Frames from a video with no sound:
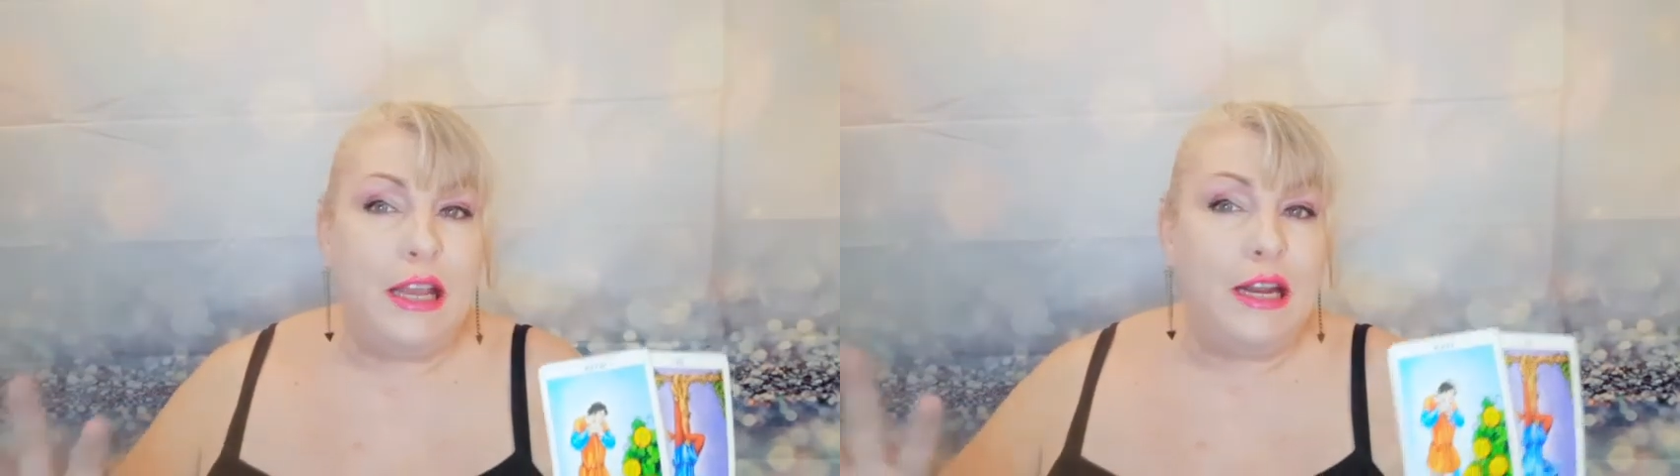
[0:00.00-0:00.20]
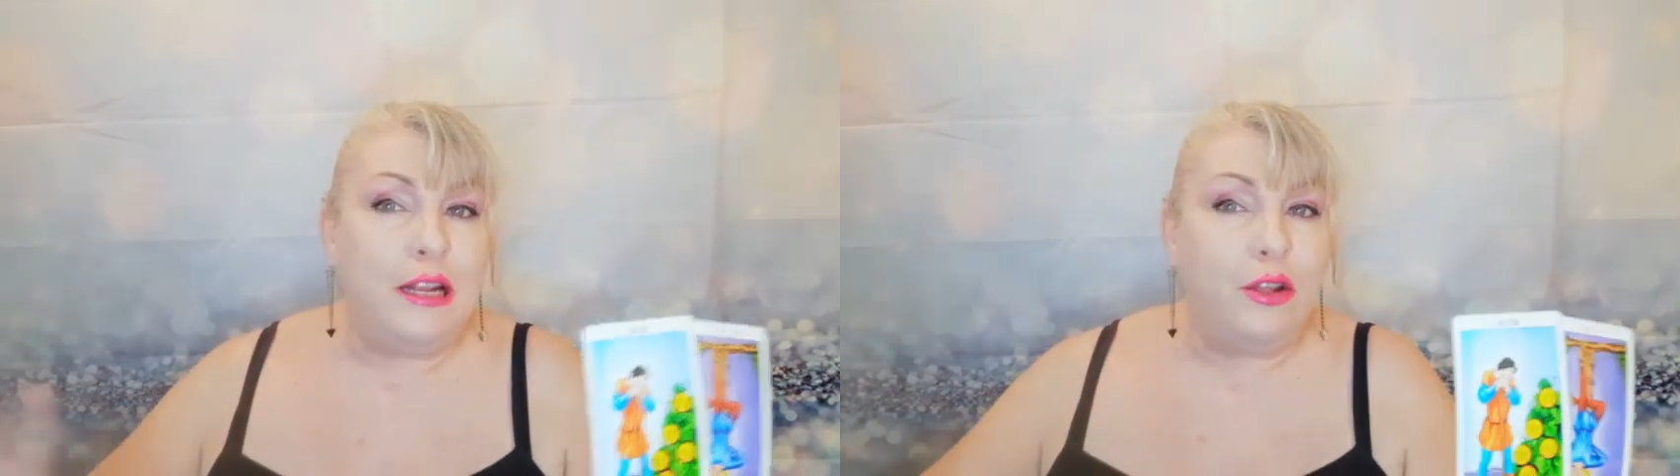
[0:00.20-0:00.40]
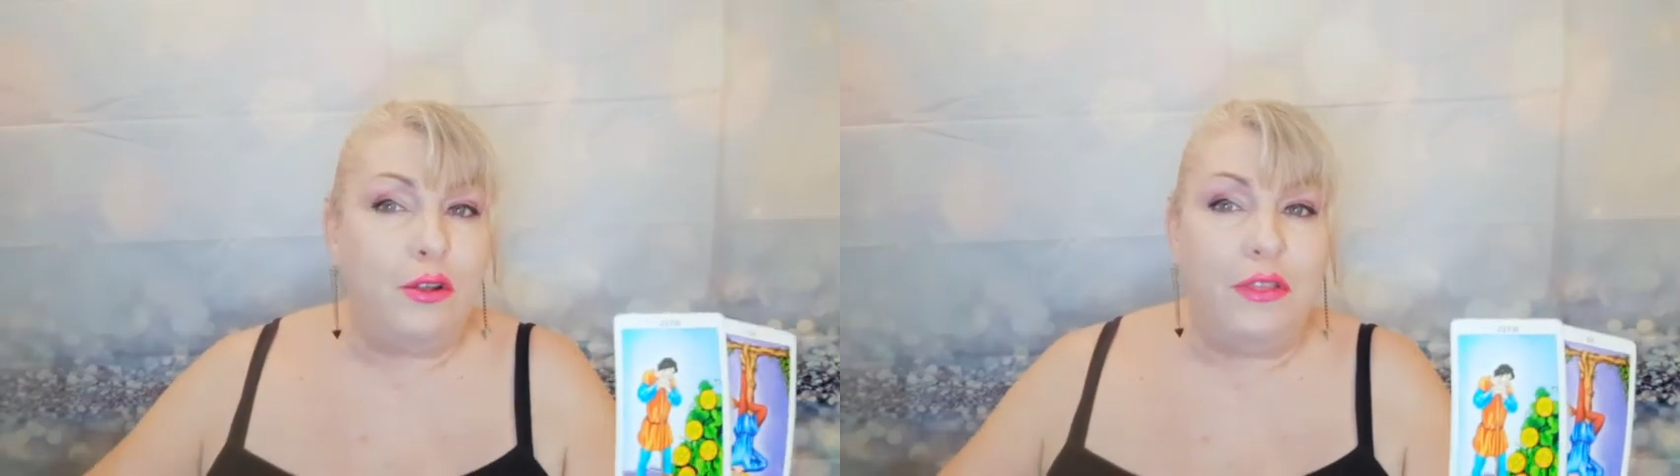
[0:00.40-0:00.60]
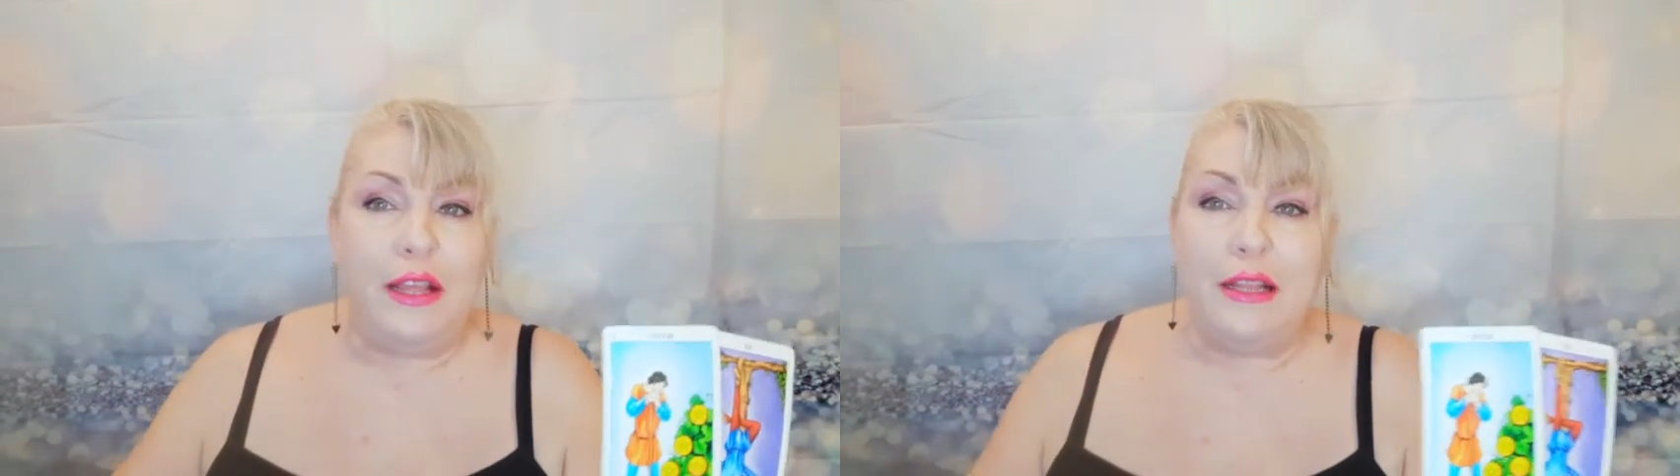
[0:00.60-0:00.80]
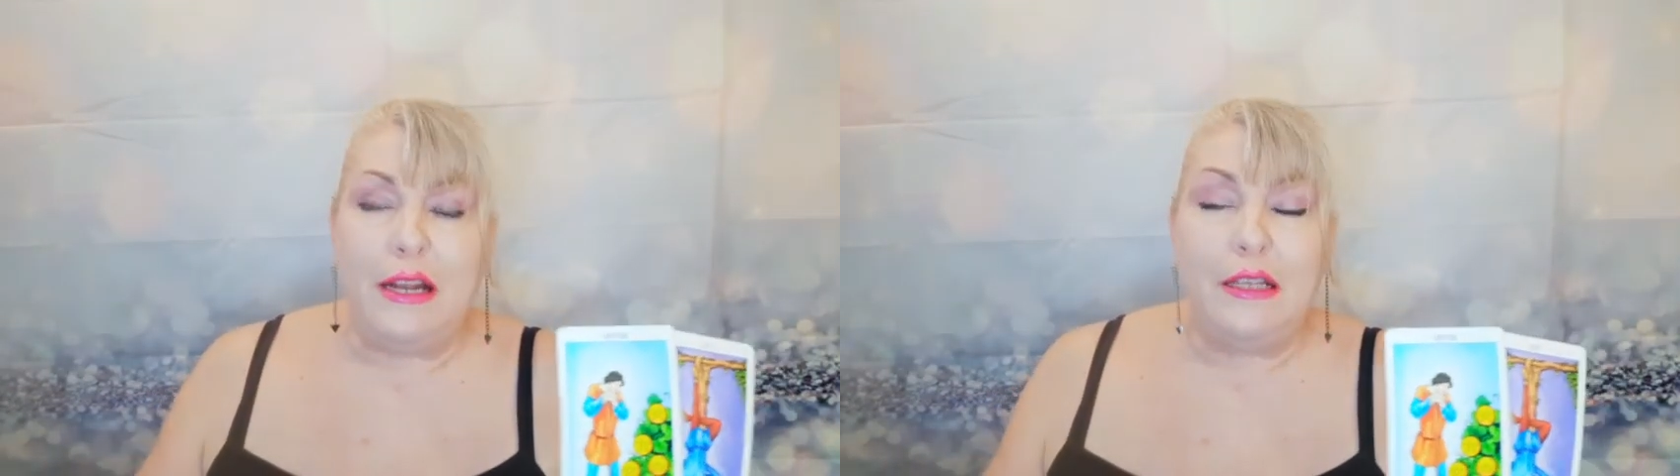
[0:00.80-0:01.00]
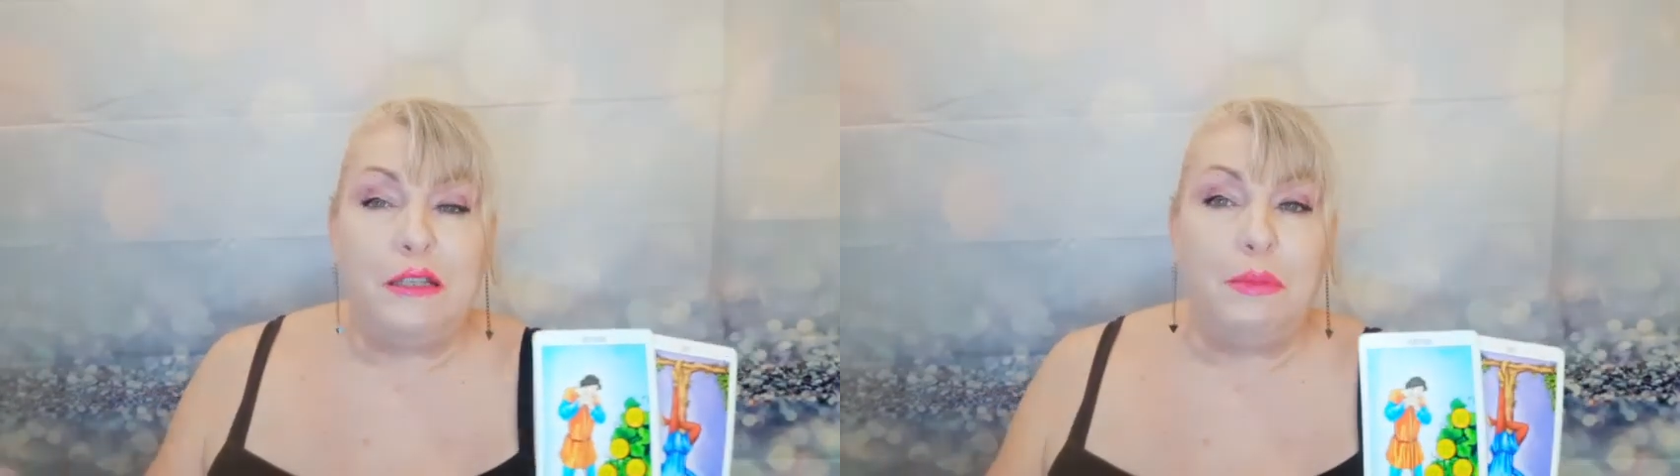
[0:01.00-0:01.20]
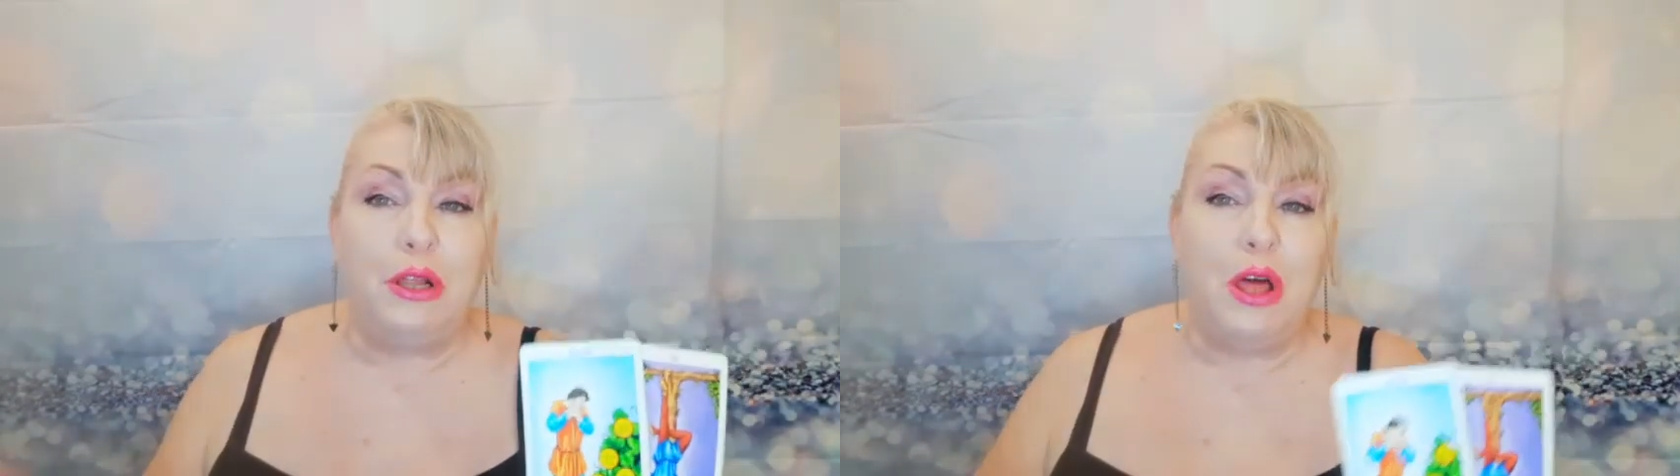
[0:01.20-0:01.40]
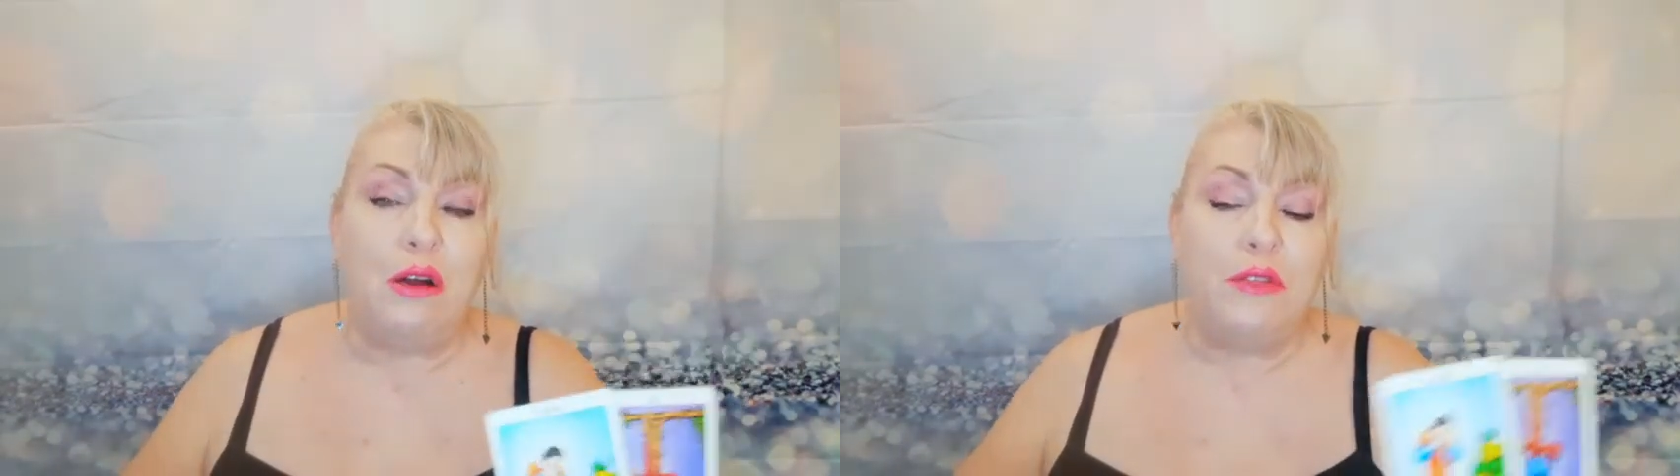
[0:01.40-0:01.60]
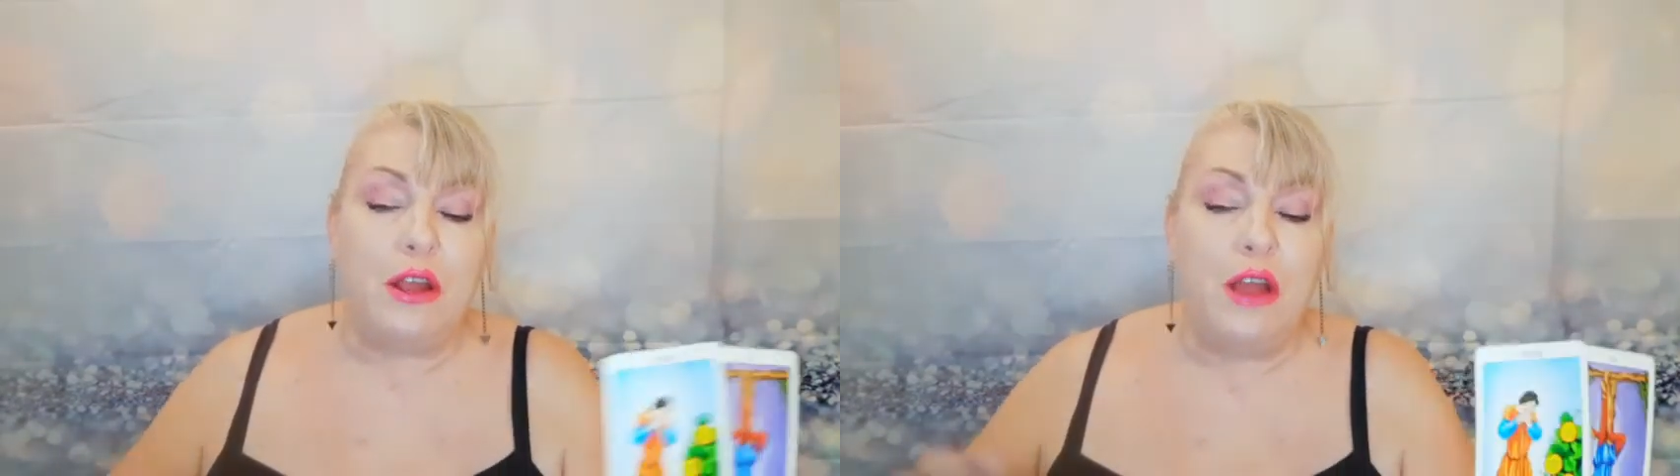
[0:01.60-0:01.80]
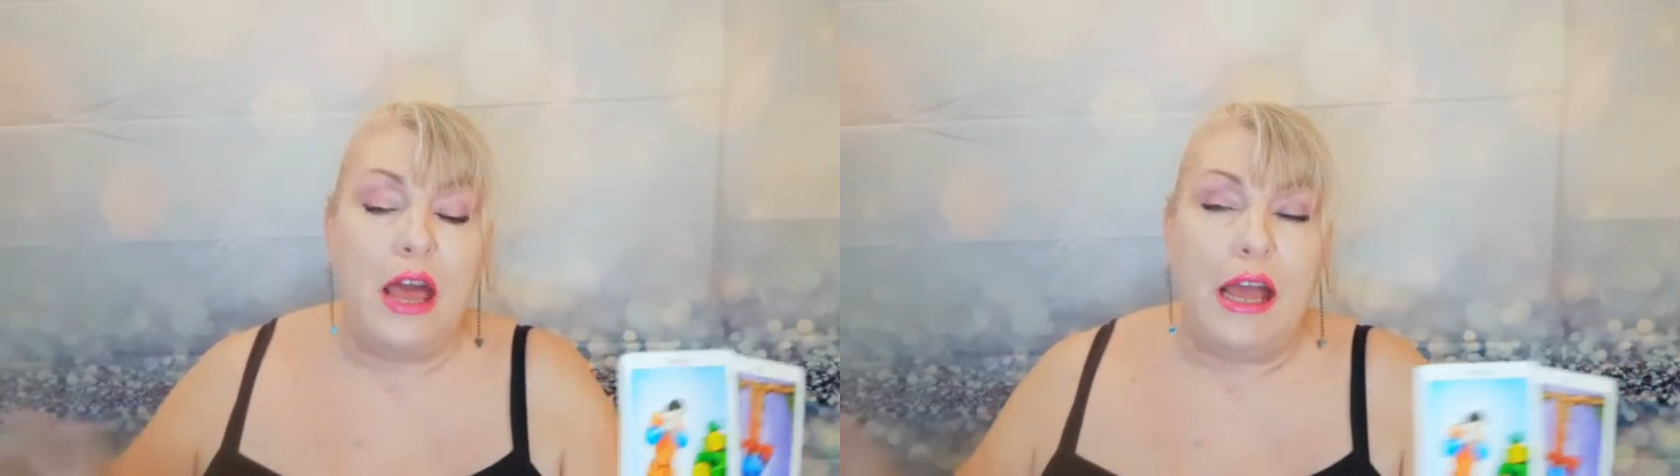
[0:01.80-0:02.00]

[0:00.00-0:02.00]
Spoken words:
any little thing that doesn't belong there,